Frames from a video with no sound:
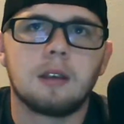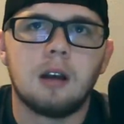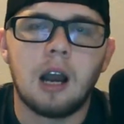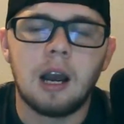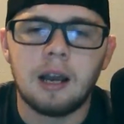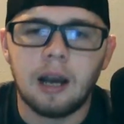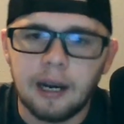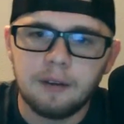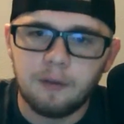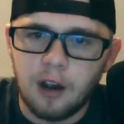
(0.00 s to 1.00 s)

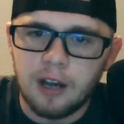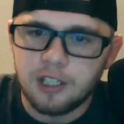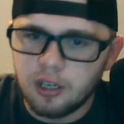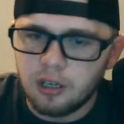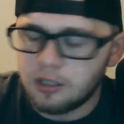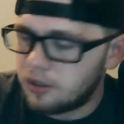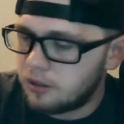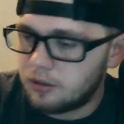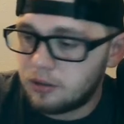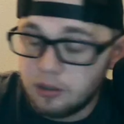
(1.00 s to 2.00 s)
I advise y'all
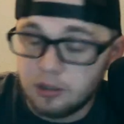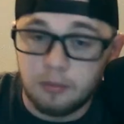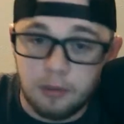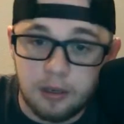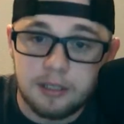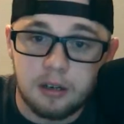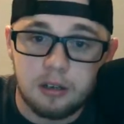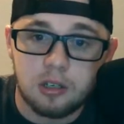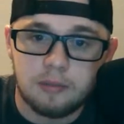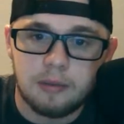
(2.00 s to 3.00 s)
to do some
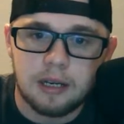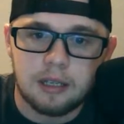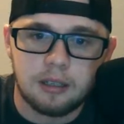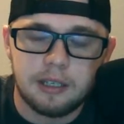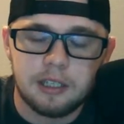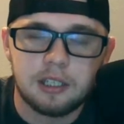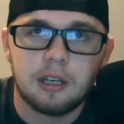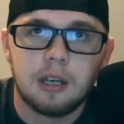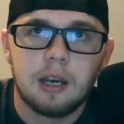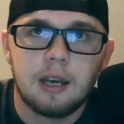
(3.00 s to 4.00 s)
research on Mike Leach.
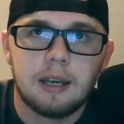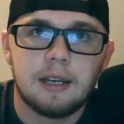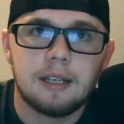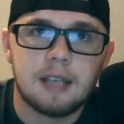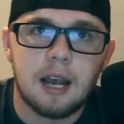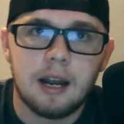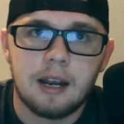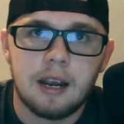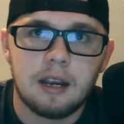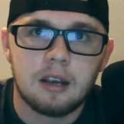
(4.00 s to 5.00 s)
He's had
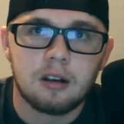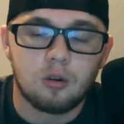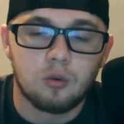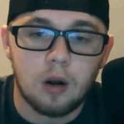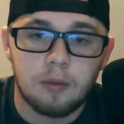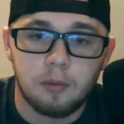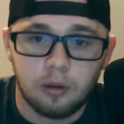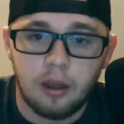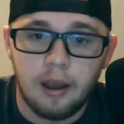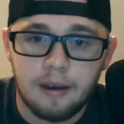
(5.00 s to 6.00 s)
an
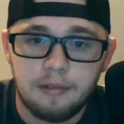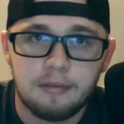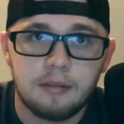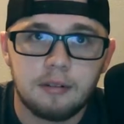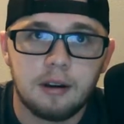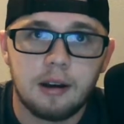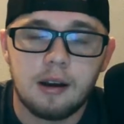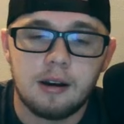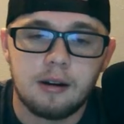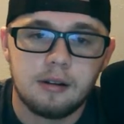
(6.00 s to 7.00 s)
incredible life,
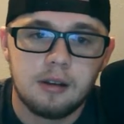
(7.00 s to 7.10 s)
and